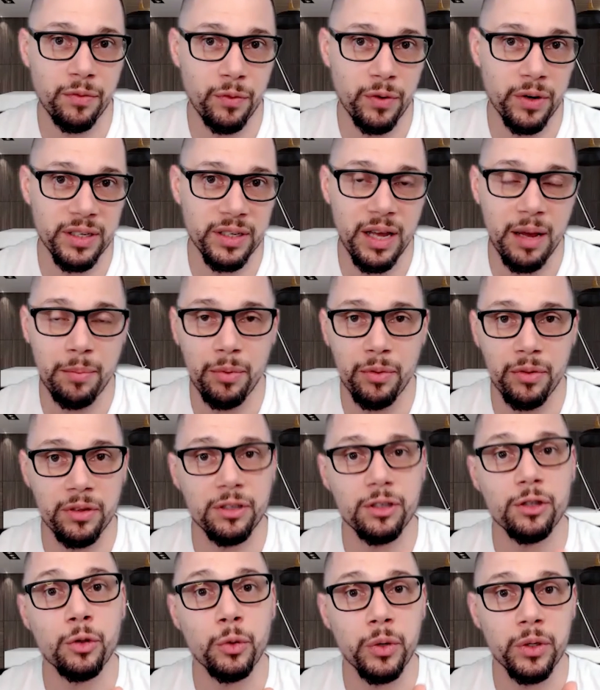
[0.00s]
for example,
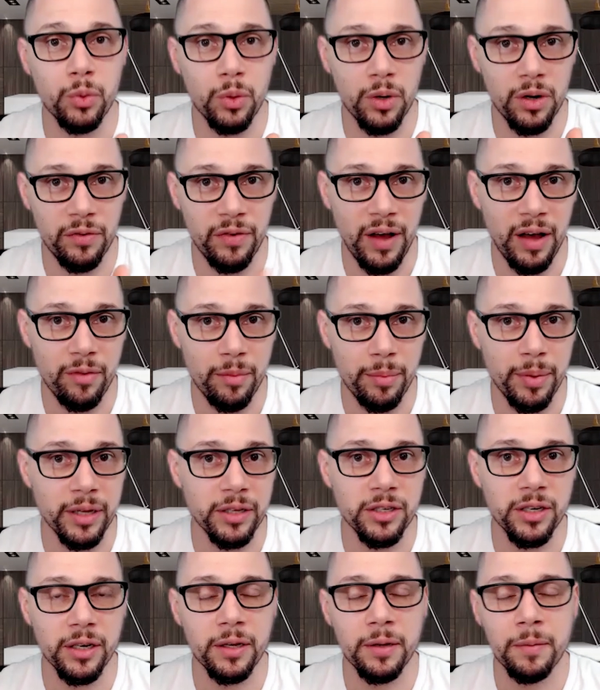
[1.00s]
it's $325 a
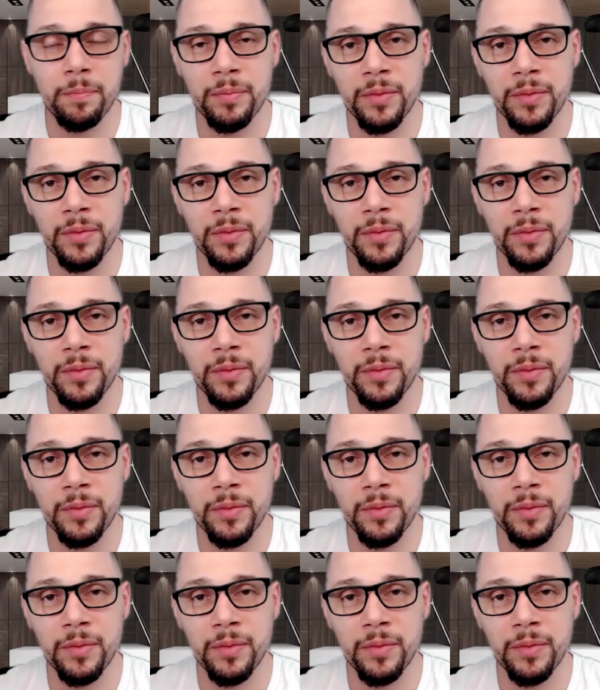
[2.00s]
paycheck.